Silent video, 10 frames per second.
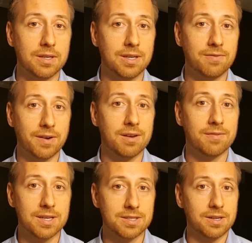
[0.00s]
if I
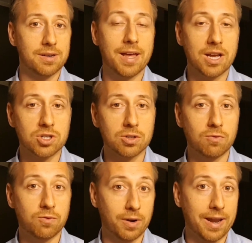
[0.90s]
invest in international
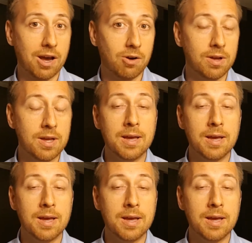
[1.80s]
for now,